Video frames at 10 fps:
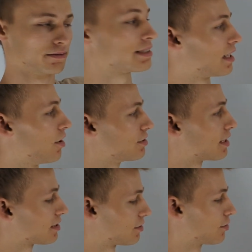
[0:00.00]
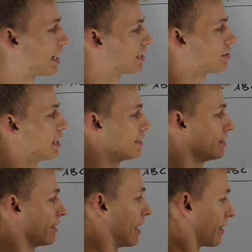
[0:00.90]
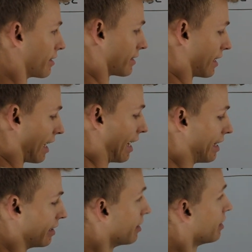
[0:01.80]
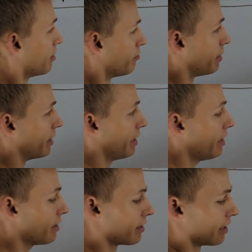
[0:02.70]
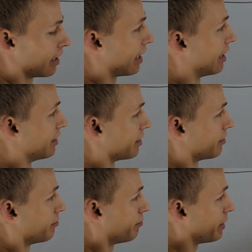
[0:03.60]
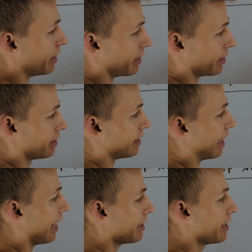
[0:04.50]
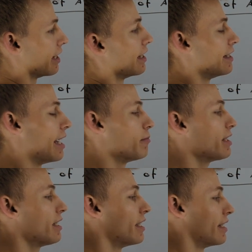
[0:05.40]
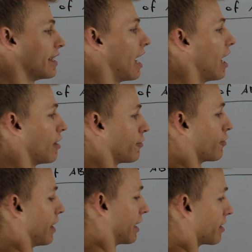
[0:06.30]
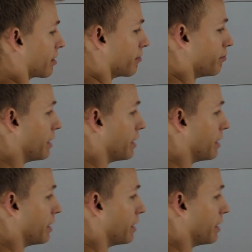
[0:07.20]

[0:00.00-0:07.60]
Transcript: This allows us to calculate the angles A B D and B D A, namely they are half of angle